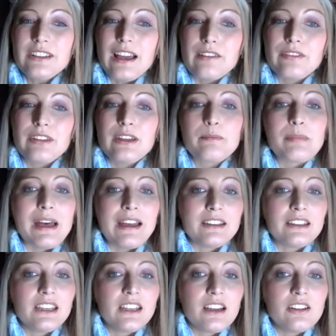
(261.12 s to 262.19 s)
having a
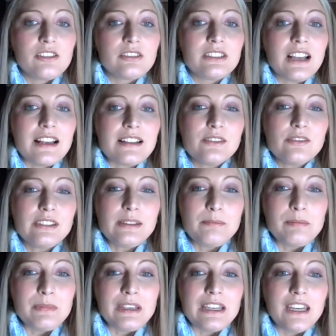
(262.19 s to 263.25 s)
bank account does not
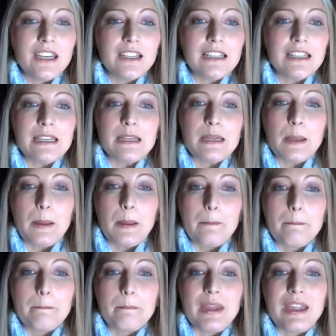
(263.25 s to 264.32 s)
immediately
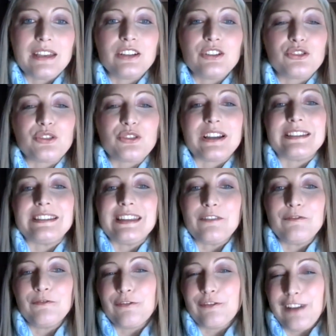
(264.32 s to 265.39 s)
make the trust
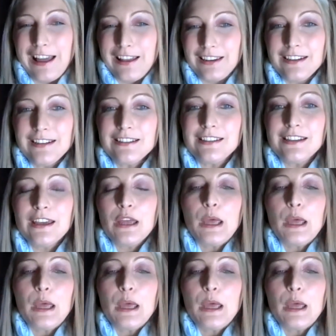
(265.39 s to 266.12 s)
invalid,